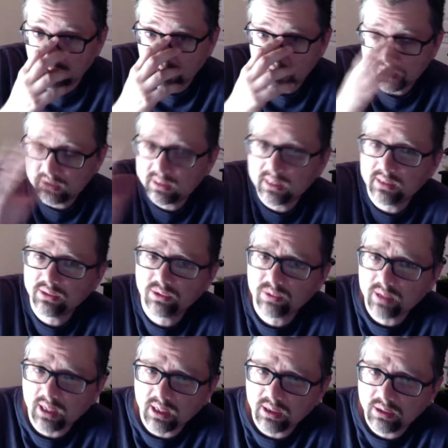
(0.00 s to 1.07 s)
they say it's
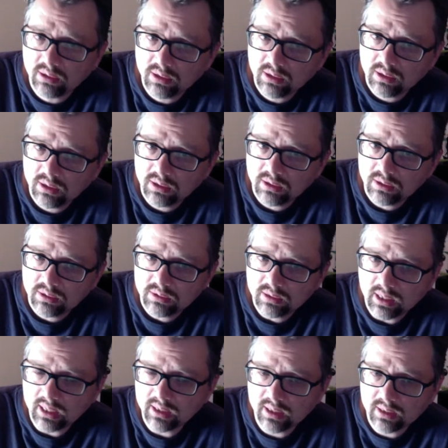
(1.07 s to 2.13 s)
okay.
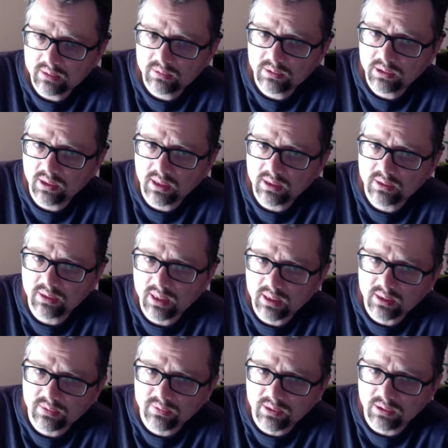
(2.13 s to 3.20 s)
I'm
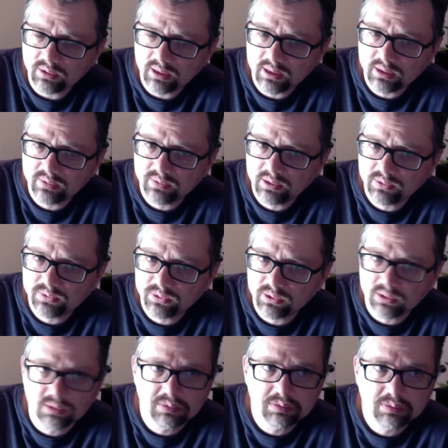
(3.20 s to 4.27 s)
gonna vote. I'm gonna vote
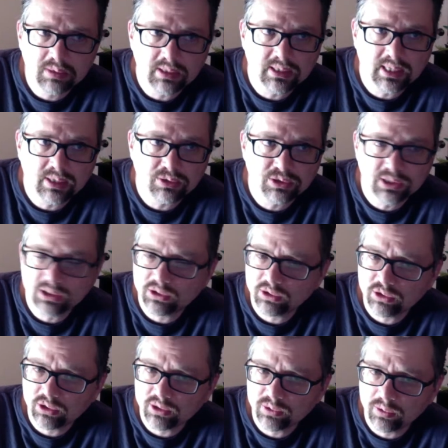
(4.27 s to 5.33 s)
for a guy who sexually
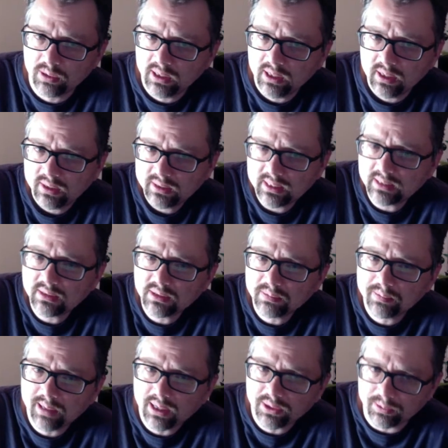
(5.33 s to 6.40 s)
assaults women. That doesn't
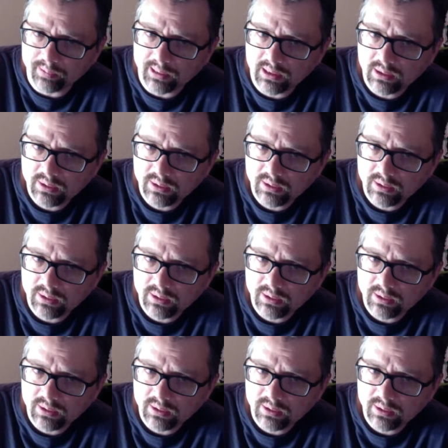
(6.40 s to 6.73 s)
bother me.